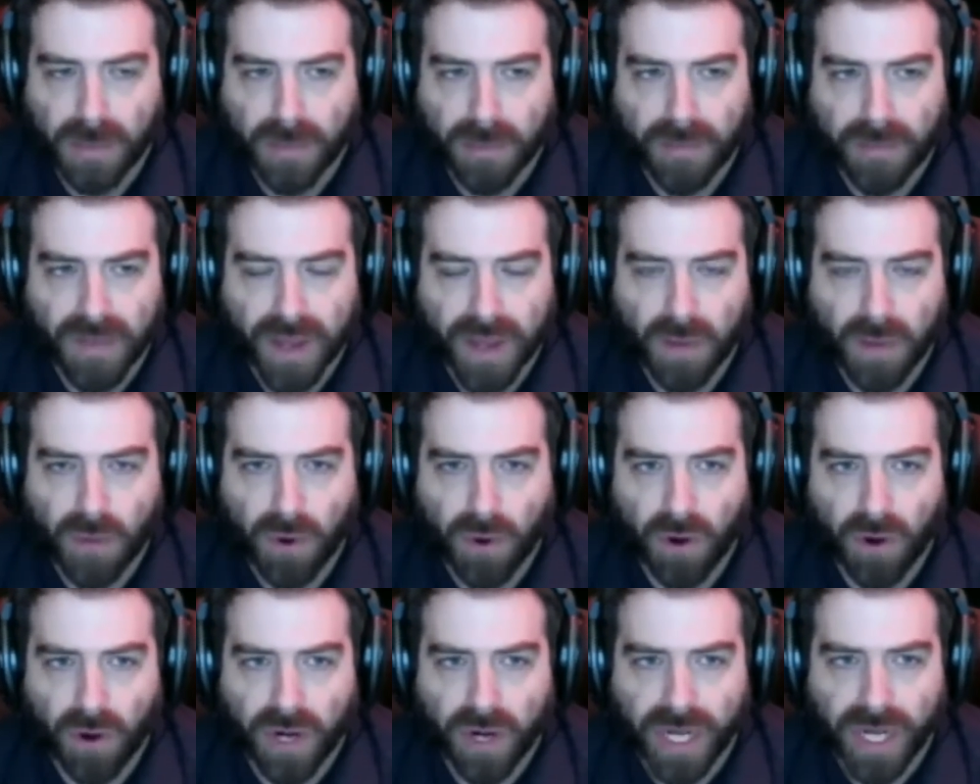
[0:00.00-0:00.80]
They
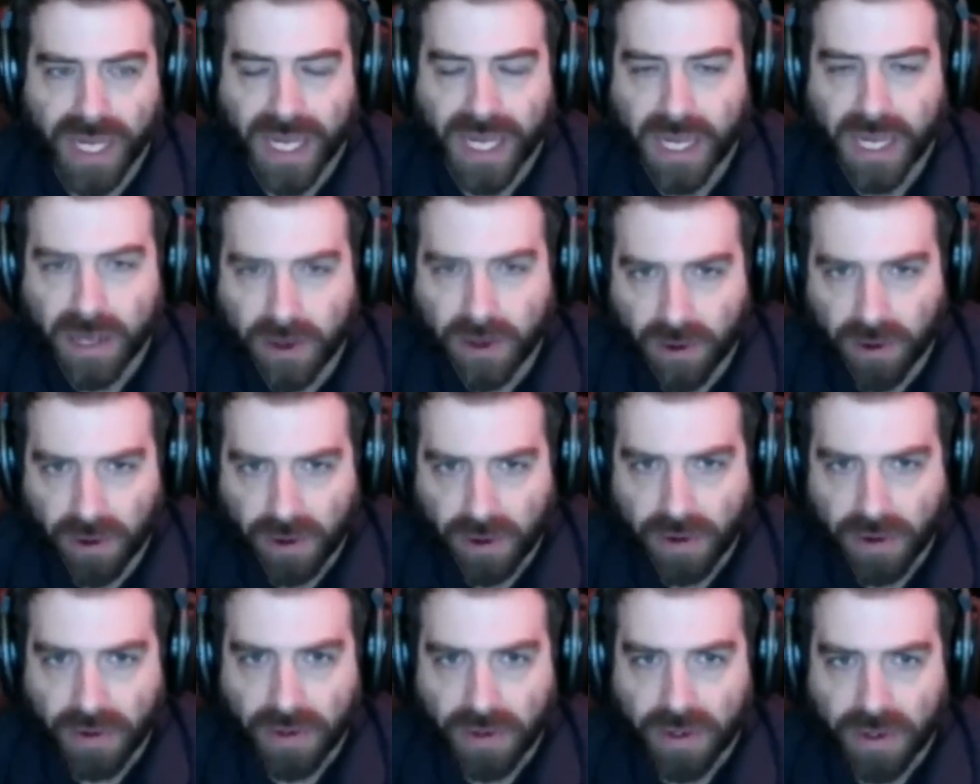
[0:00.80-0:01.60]
were
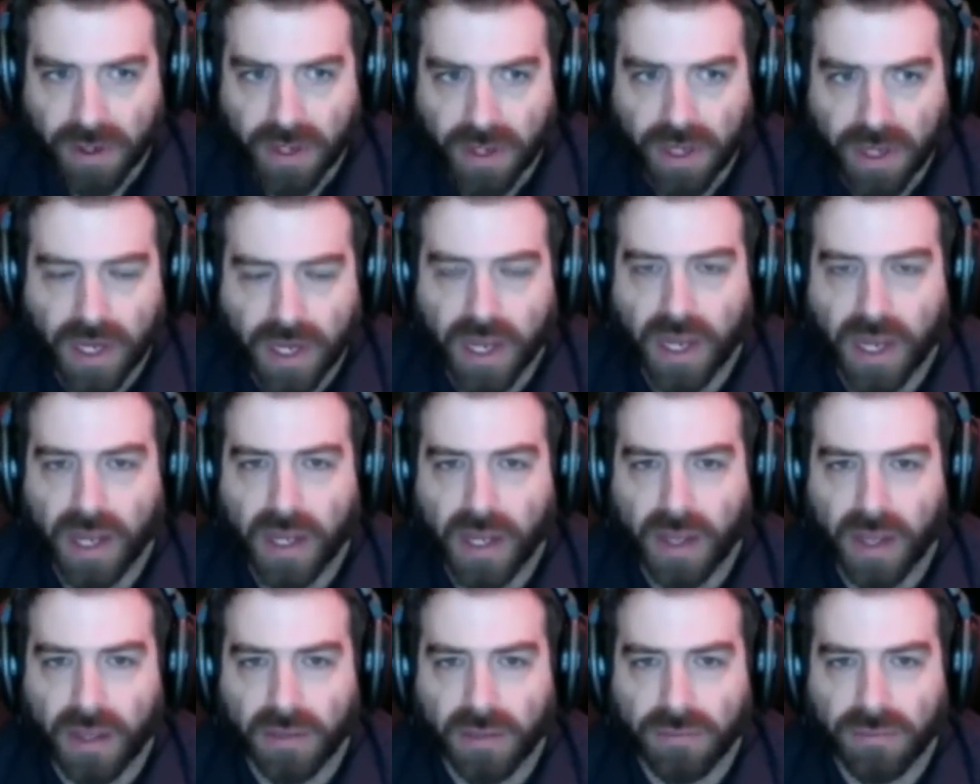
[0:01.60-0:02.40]
eager
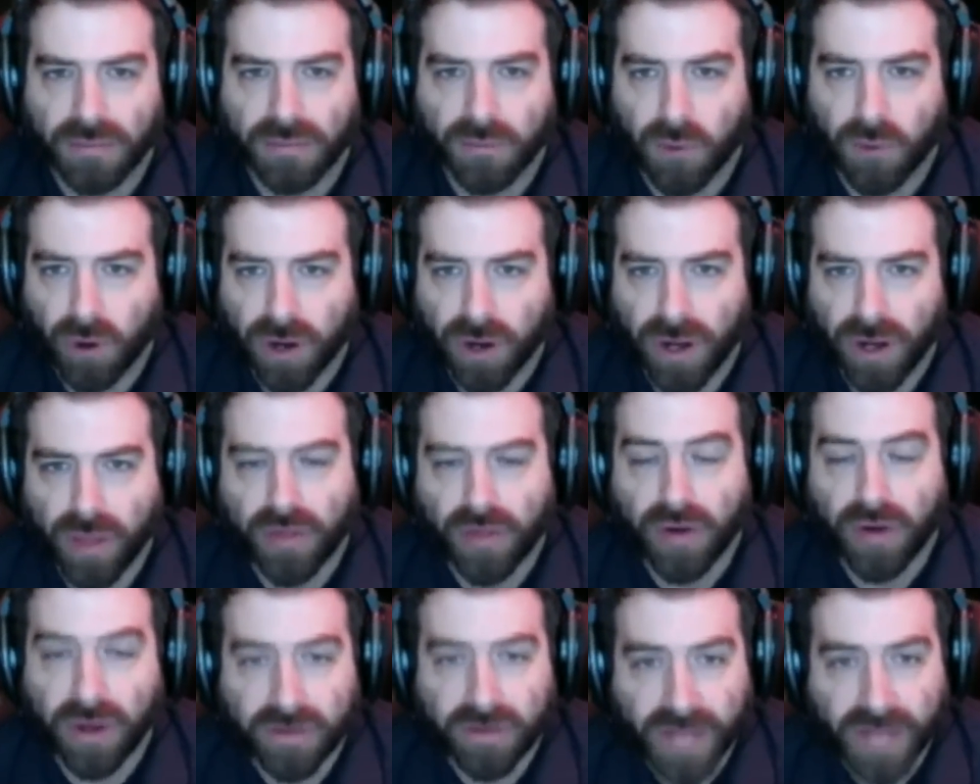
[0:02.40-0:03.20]
for another
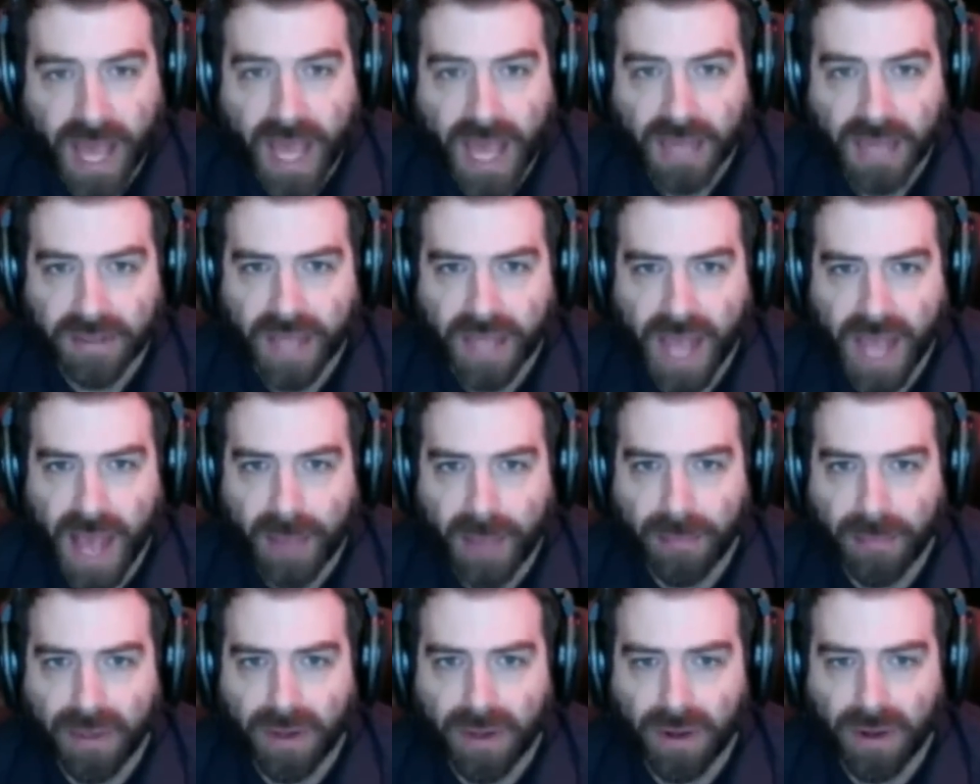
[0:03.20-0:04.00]
attack to happen